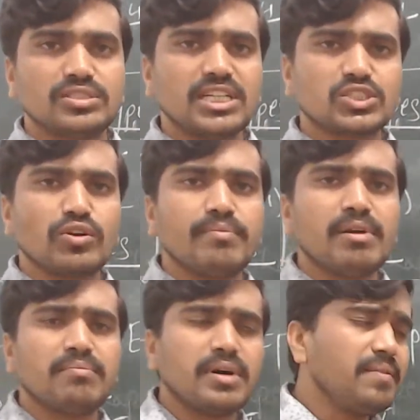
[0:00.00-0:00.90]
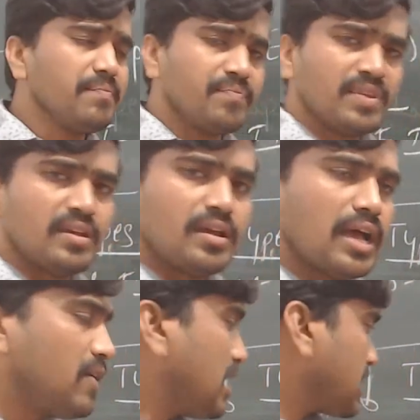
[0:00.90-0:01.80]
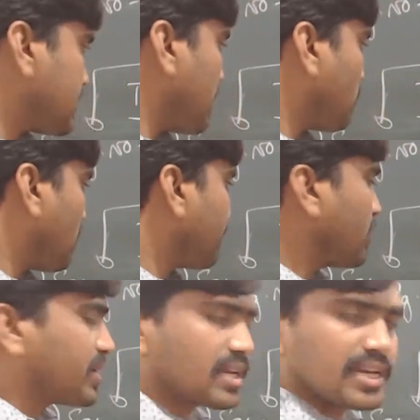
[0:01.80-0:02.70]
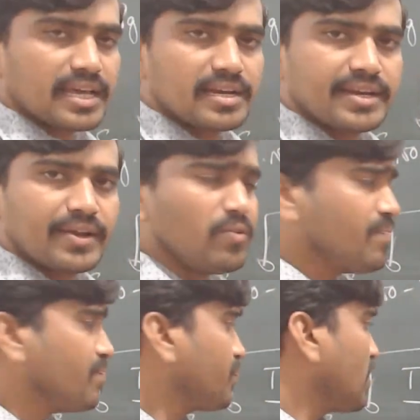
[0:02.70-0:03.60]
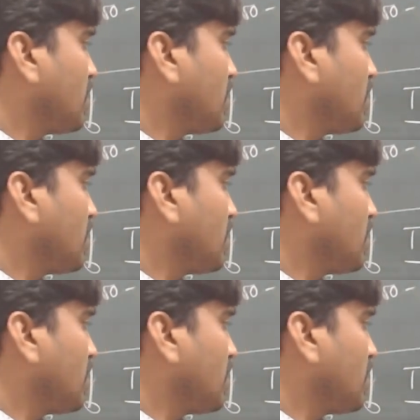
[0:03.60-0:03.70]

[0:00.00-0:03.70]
Just to remember, I will explain one by one clearly now.